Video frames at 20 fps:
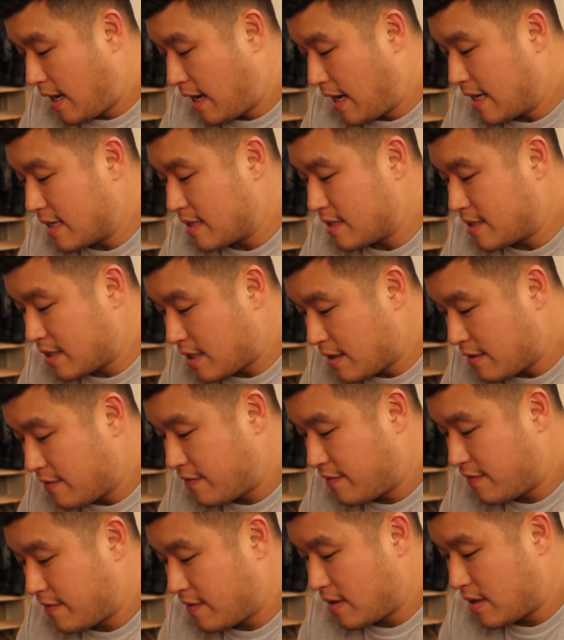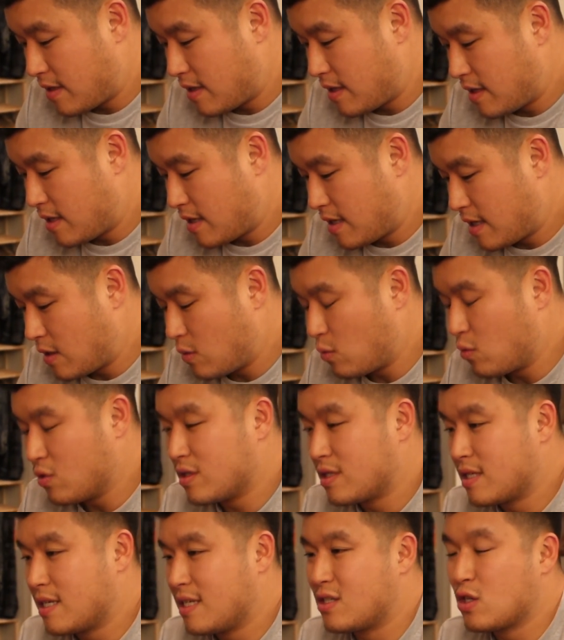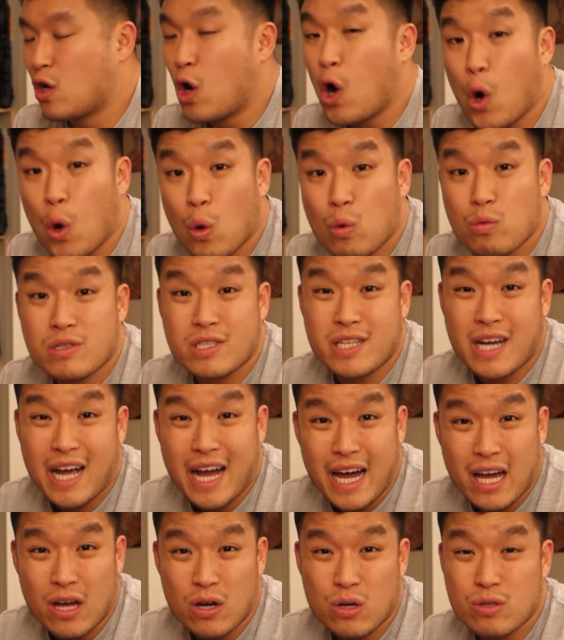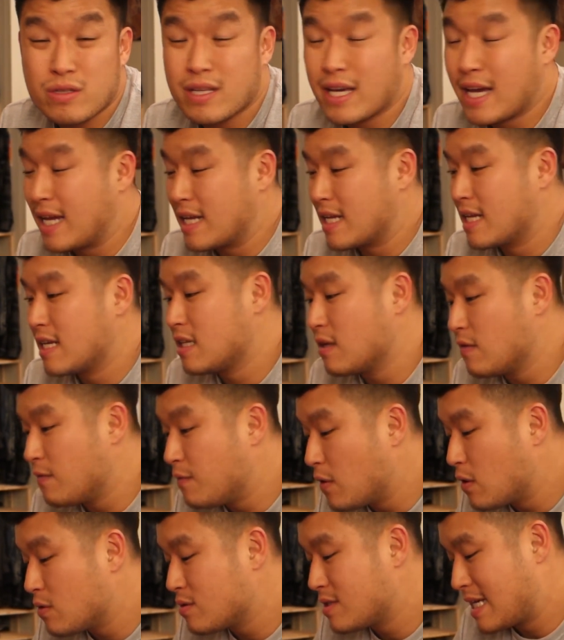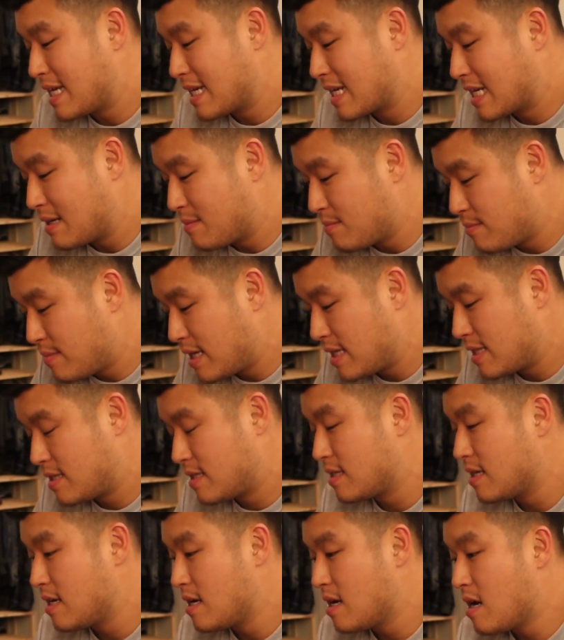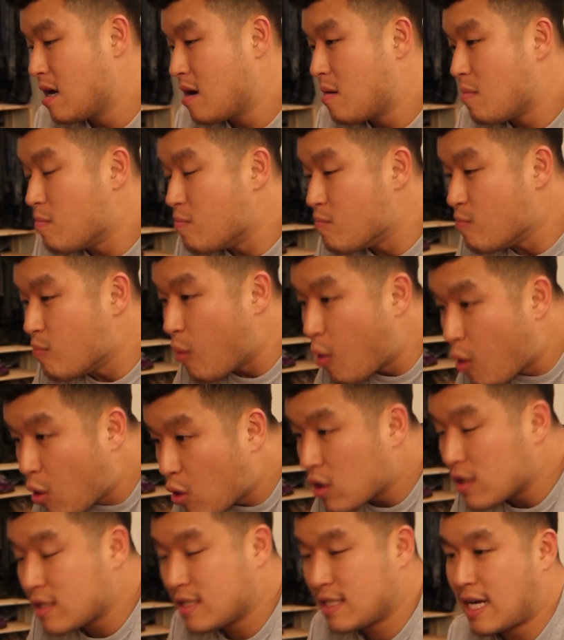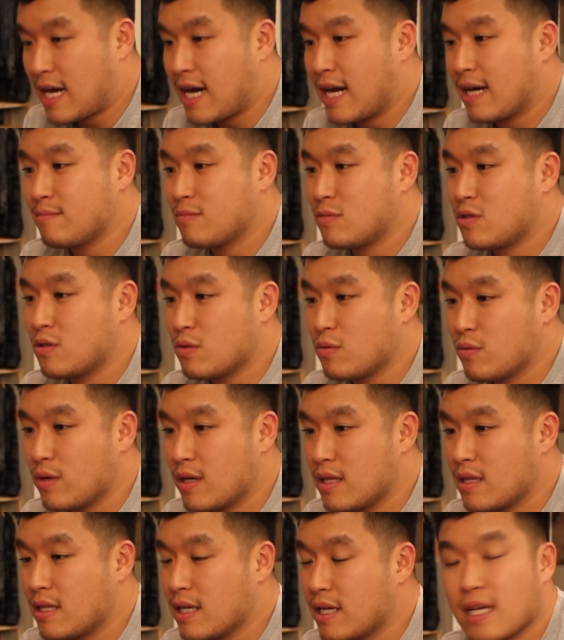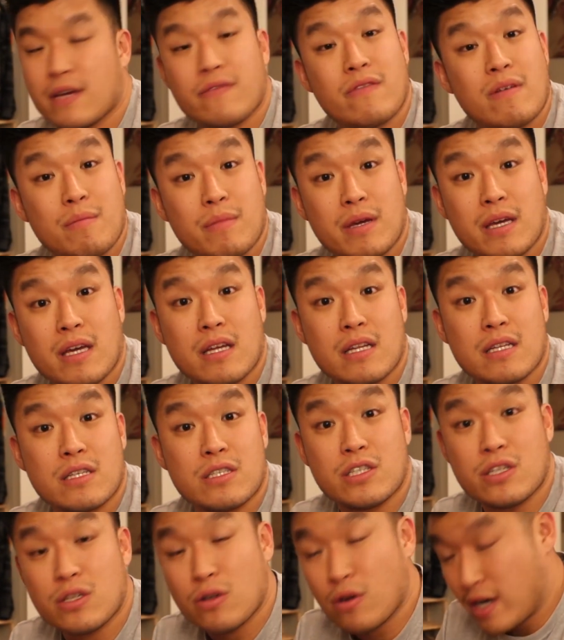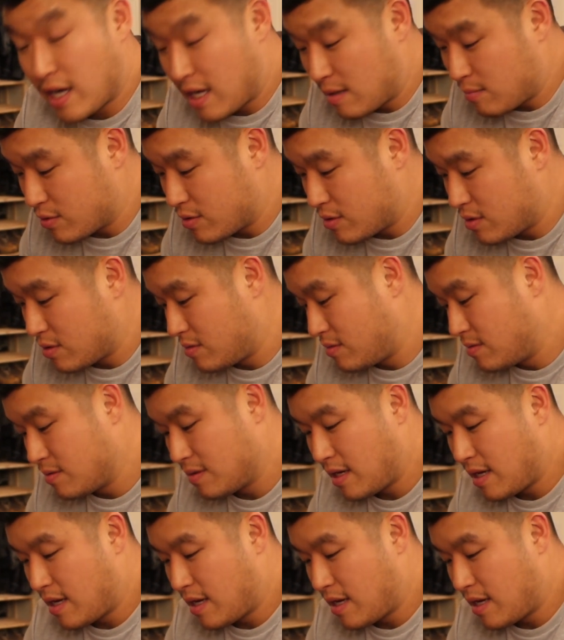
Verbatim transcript: as if it was his own child, and he devotes and commits more time to it than even me and Gio are able to.